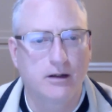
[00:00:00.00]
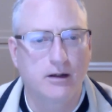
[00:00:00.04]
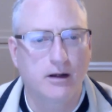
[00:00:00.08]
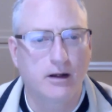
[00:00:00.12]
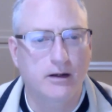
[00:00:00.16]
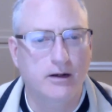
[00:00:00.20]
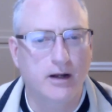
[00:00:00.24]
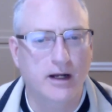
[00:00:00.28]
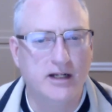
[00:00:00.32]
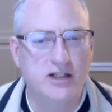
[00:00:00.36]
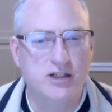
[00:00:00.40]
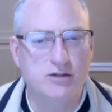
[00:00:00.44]

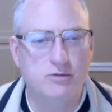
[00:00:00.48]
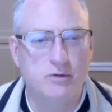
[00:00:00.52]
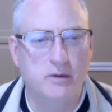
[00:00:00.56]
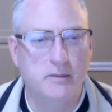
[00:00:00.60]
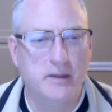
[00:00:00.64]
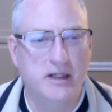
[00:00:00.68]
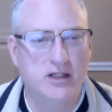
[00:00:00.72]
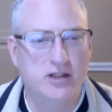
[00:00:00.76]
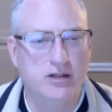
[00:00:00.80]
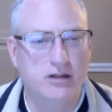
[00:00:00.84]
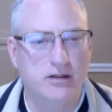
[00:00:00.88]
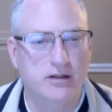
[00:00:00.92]
I just want to
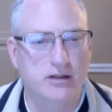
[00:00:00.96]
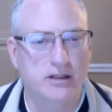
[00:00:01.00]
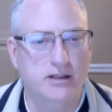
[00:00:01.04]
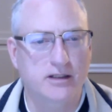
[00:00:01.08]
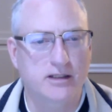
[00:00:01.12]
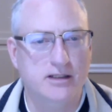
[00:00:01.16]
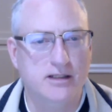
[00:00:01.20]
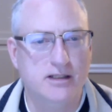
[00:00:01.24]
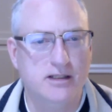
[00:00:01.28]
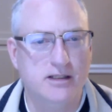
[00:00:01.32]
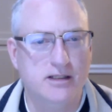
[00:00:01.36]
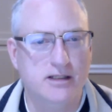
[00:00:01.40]
make sure that
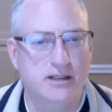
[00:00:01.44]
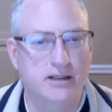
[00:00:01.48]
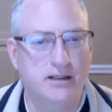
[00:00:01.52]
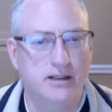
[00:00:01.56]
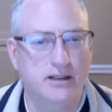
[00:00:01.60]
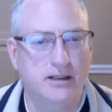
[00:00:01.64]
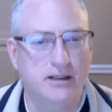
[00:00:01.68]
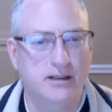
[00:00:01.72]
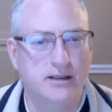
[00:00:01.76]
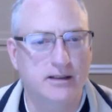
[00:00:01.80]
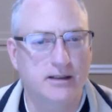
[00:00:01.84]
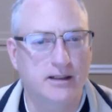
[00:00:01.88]
this is in
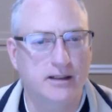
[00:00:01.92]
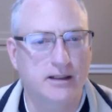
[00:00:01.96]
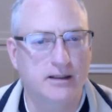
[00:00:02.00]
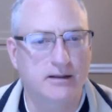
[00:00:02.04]
the